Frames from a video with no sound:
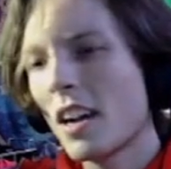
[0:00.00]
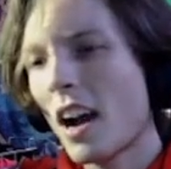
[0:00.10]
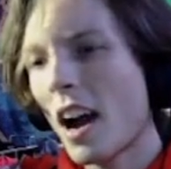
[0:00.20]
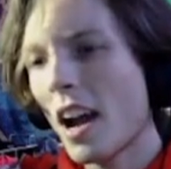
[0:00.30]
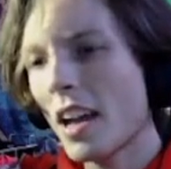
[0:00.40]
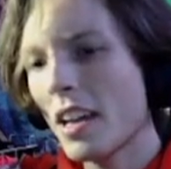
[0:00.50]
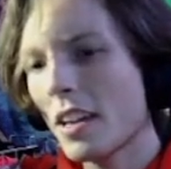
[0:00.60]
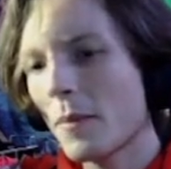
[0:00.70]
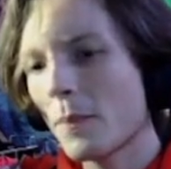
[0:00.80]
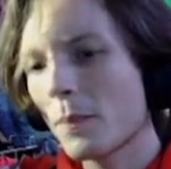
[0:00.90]

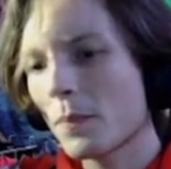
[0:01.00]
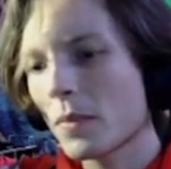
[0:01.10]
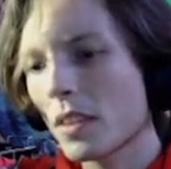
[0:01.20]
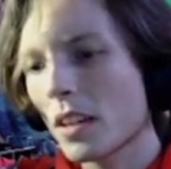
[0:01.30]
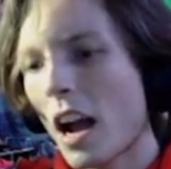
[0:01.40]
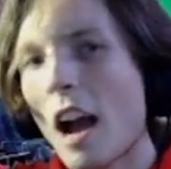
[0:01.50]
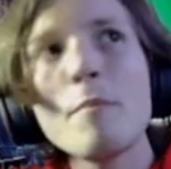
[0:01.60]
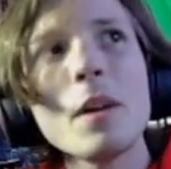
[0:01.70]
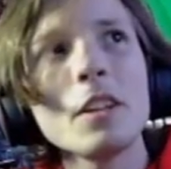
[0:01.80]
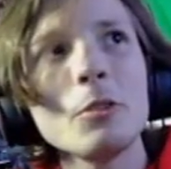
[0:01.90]
I I've
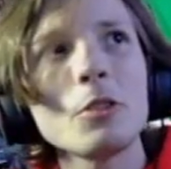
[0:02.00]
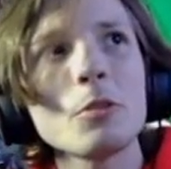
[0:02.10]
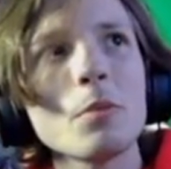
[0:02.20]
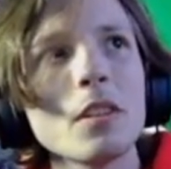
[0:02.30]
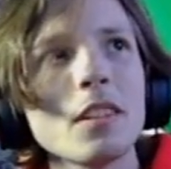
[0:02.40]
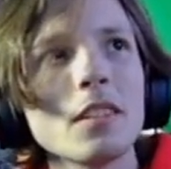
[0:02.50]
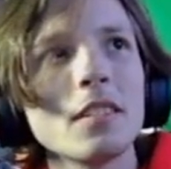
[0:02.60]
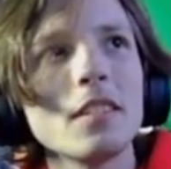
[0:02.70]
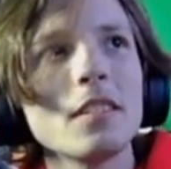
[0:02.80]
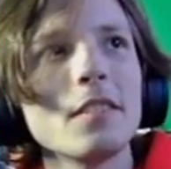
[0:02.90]
been a
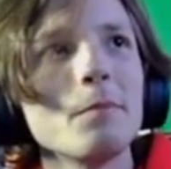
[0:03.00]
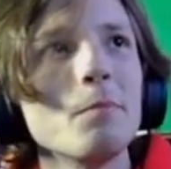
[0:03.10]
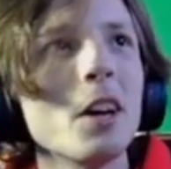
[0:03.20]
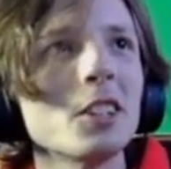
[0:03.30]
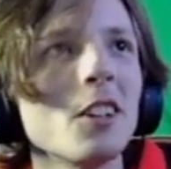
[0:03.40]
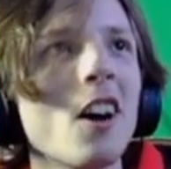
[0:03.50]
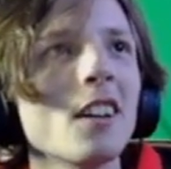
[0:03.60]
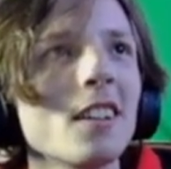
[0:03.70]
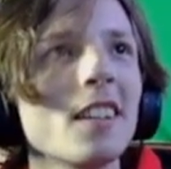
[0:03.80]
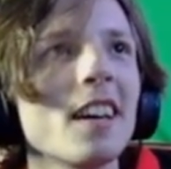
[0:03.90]
YouTuber much
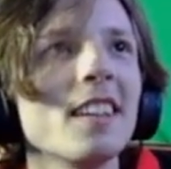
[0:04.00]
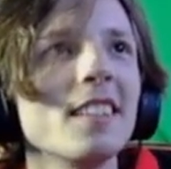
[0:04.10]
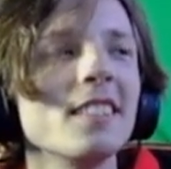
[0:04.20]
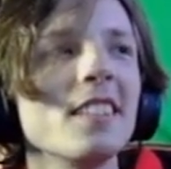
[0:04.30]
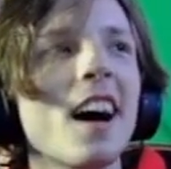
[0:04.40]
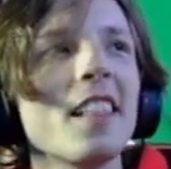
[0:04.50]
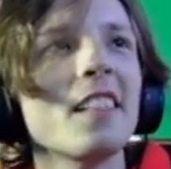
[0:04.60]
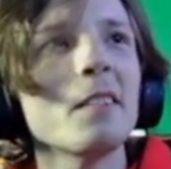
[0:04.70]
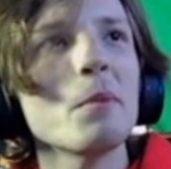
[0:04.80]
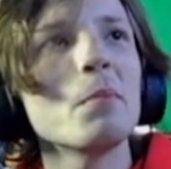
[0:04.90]
longer than I
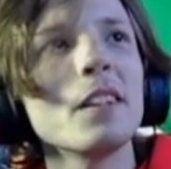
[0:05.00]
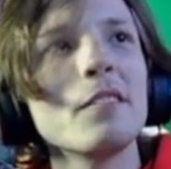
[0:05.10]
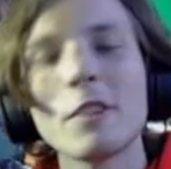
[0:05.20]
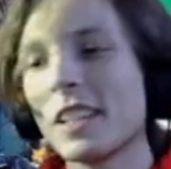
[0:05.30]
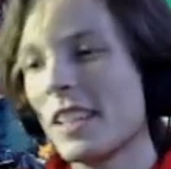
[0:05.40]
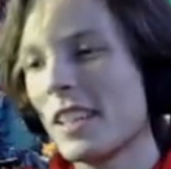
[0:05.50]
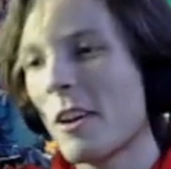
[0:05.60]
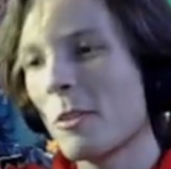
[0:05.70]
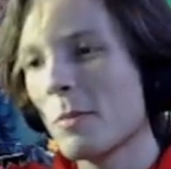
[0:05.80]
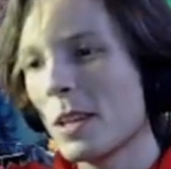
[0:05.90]
think people have really
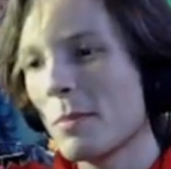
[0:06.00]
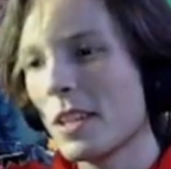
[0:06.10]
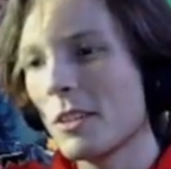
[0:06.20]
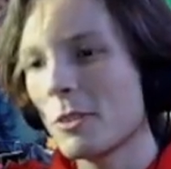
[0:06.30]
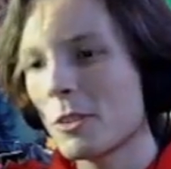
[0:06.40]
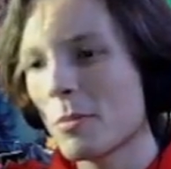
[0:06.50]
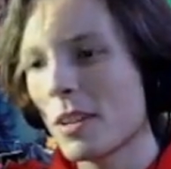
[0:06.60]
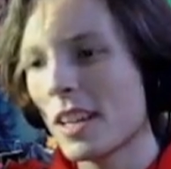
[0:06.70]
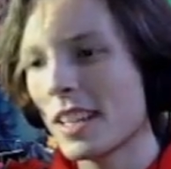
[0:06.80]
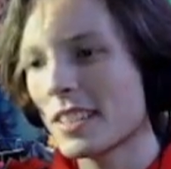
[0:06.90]
known me to be a
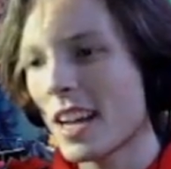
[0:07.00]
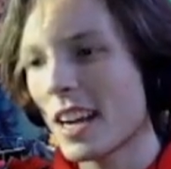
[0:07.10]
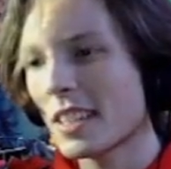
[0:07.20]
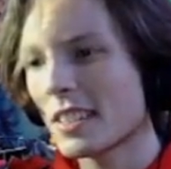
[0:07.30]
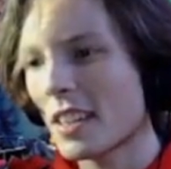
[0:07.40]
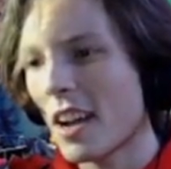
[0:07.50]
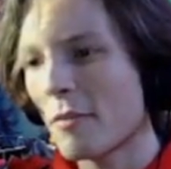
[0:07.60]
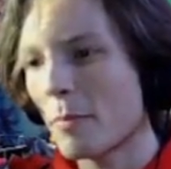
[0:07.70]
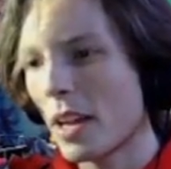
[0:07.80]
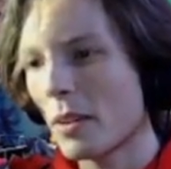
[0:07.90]
YouTuber and it's not cuz
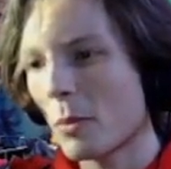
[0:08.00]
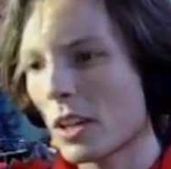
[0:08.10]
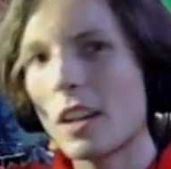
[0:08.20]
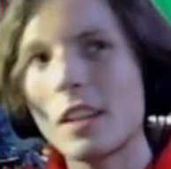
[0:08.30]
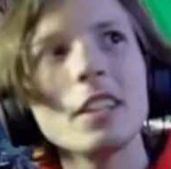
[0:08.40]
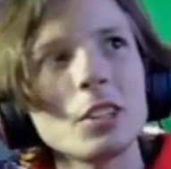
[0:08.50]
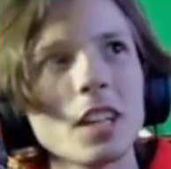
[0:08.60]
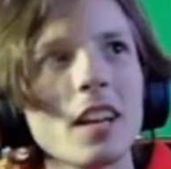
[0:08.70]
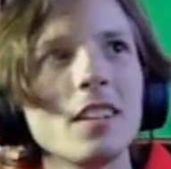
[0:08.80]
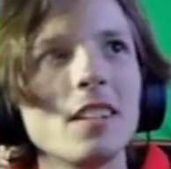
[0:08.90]
I've been working on this
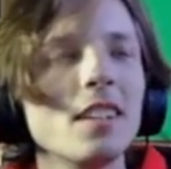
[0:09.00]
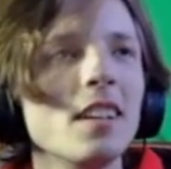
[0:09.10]
channel.